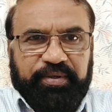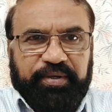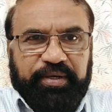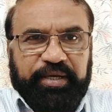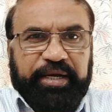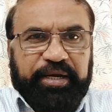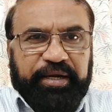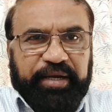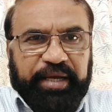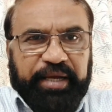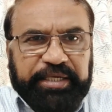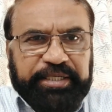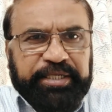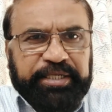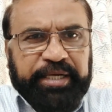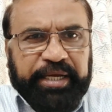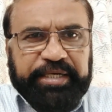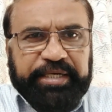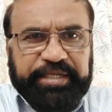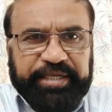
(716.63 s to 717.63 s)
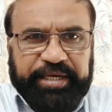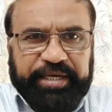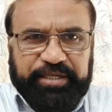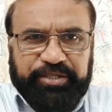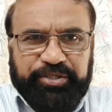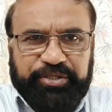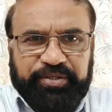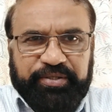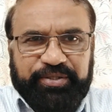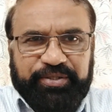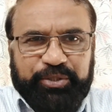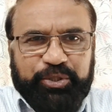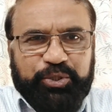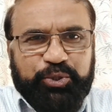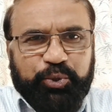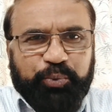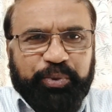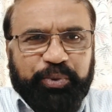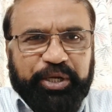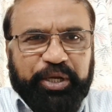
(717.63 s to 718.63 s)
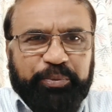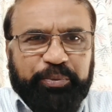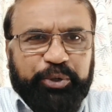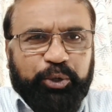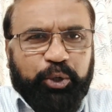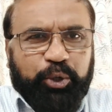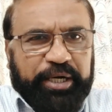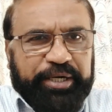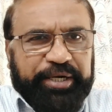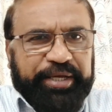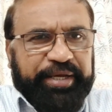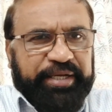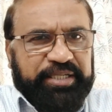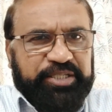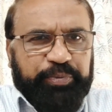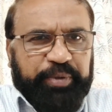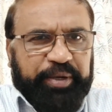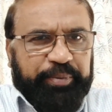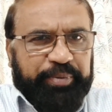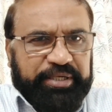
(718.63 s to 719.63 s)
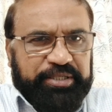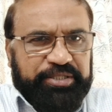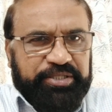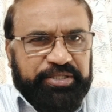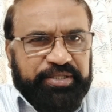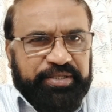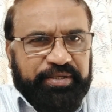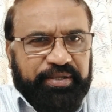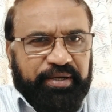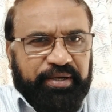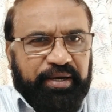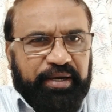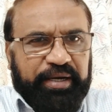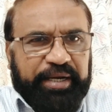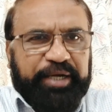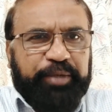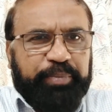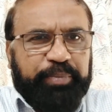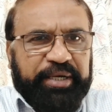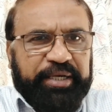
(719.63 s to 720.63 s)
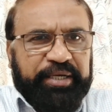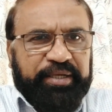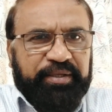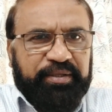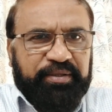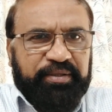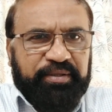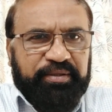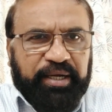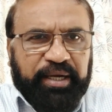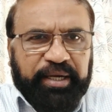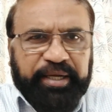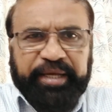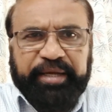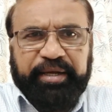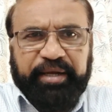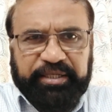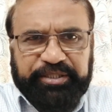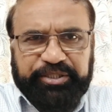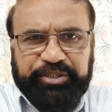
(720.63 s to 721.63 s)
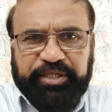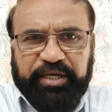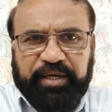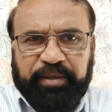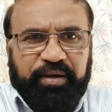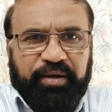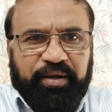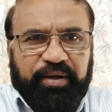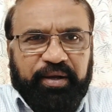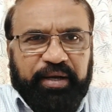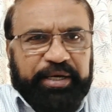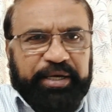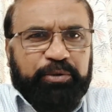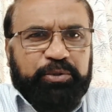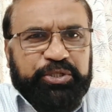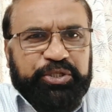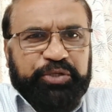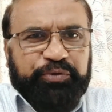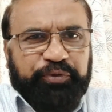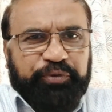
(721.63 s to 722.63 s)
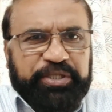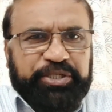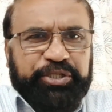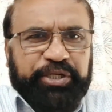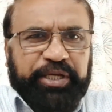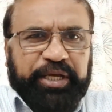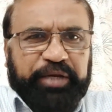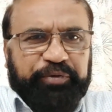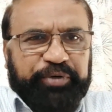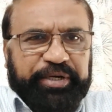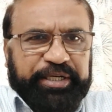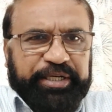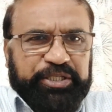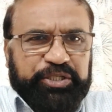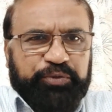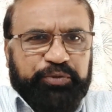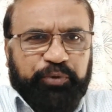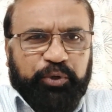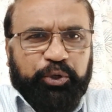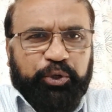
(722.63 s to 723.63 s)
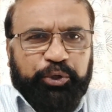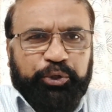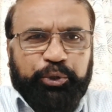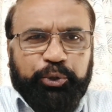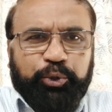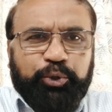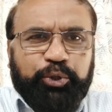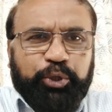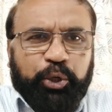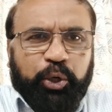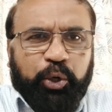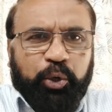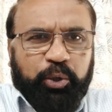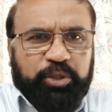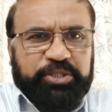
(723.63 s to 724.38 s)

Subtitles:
In 1998, the Super Kamiokande experiments, led by Takaaki Kajita, announced the first evidence for neutrino